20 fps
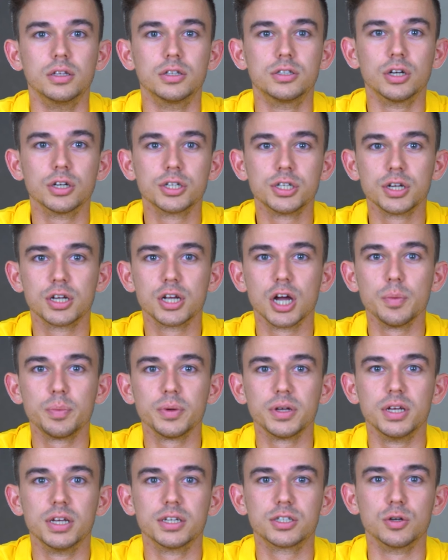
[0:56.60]
The suction
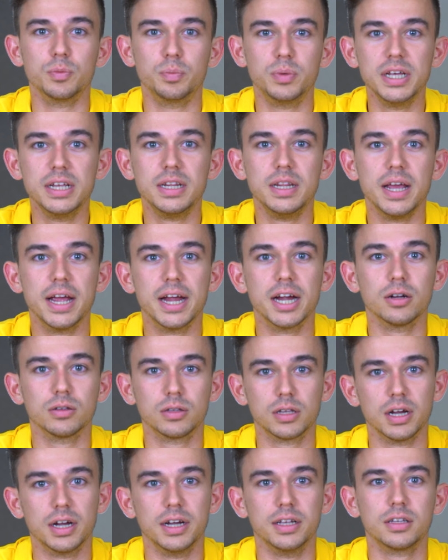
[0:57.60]
cup is completely
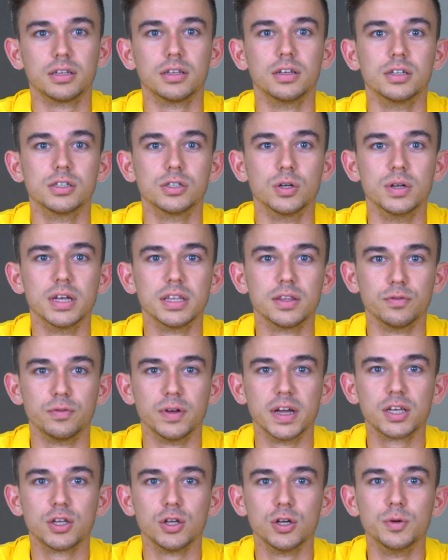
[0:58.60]
airtight, so that the
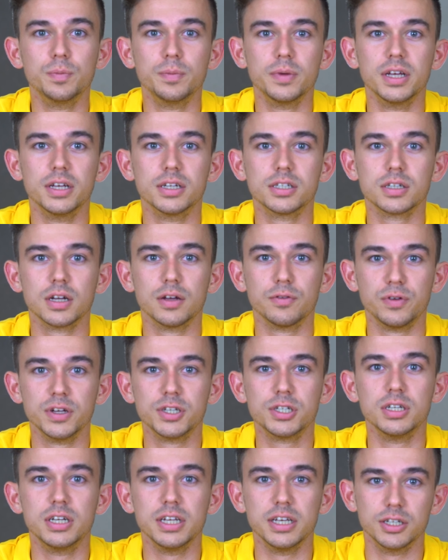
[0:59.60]
vacuum is
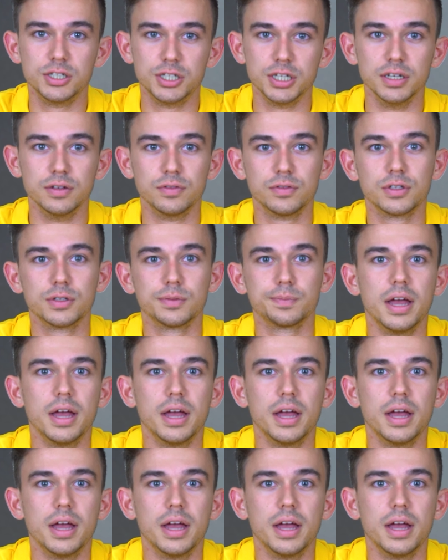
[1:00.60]
efficiently achieved.